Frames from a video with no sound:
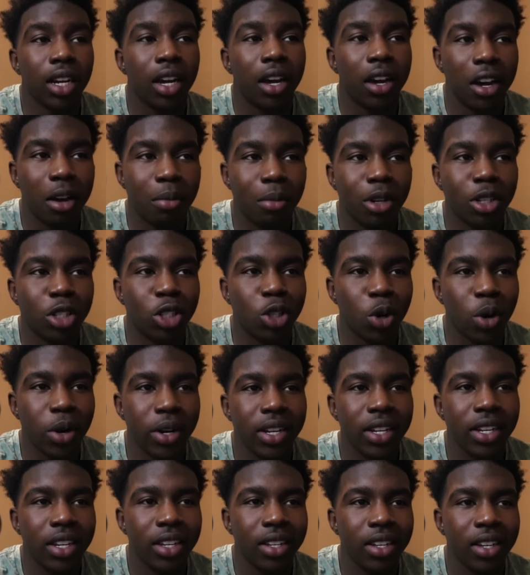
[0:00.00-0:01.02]
a good
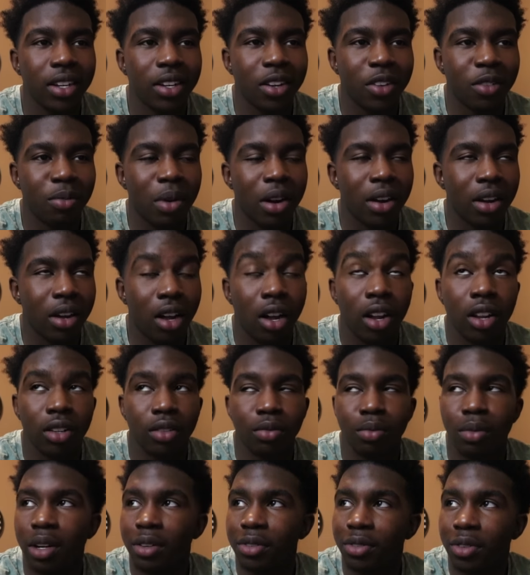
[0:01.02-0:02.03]
majority of all
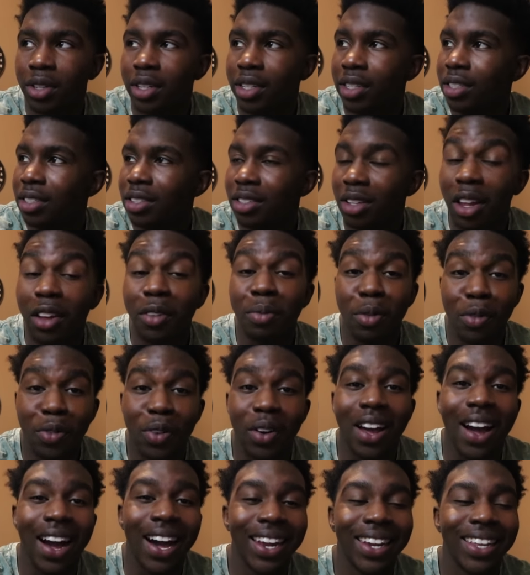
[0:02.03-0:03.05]
of my friends left me
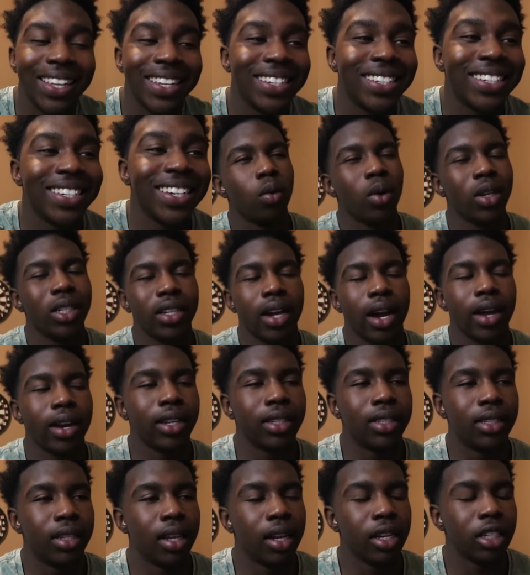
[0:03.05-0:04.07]
for college, which kind
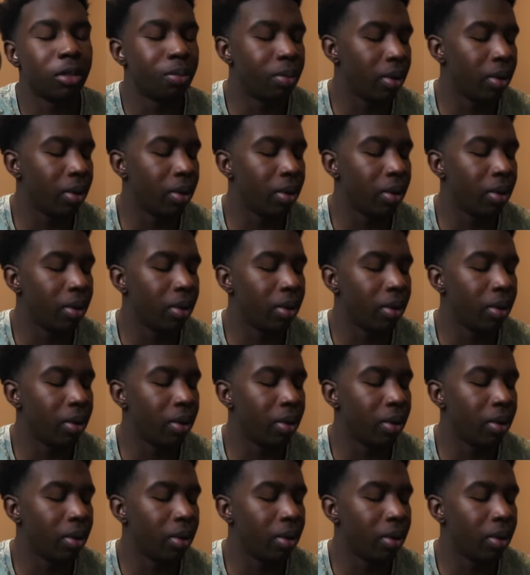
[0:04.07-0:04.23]
of sucks.